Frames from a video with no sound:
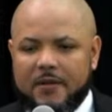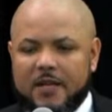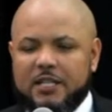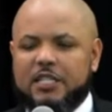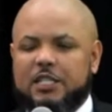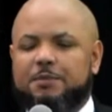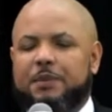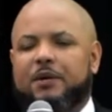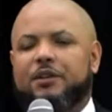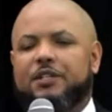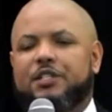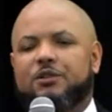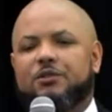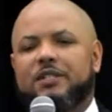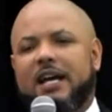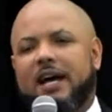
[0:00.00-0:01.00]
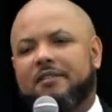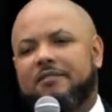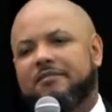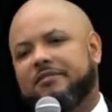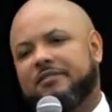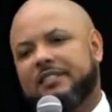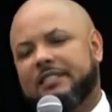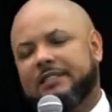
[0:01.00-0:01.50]
Spiritual
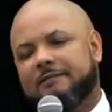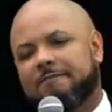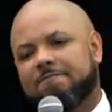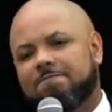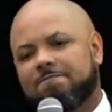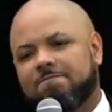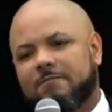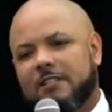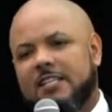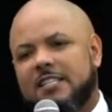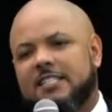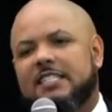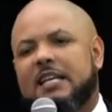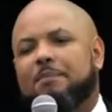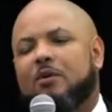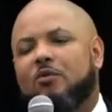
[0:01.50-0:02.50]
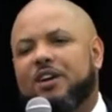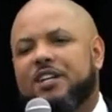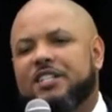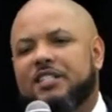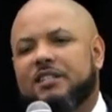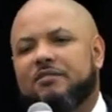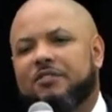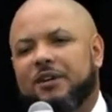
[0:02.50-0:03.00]
death,
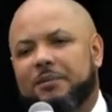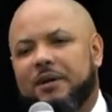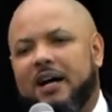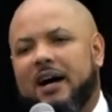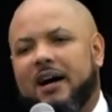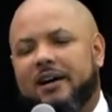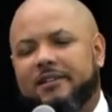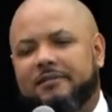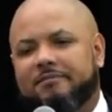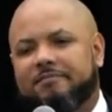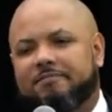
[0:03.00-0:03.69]
separation from God.